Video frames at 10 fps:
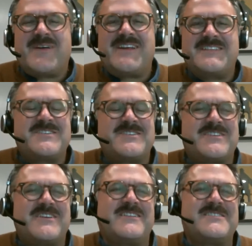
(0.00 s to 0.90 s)
it's
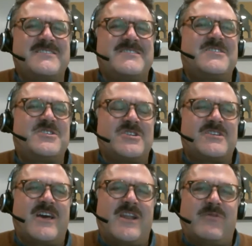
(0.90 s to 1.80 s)

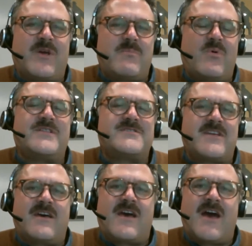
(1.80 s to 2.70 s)
just kind of like points
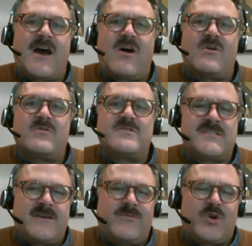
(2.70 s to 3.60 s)
to how
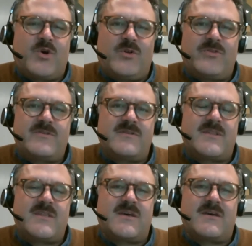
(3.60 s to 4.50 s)
difficult
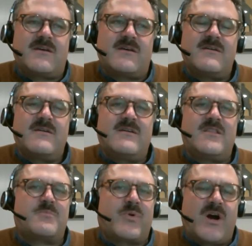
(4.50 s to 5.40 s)
the
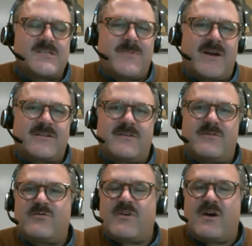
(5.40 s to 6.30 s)
prospect
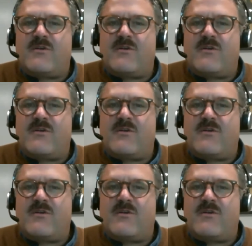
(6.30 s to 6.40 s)
of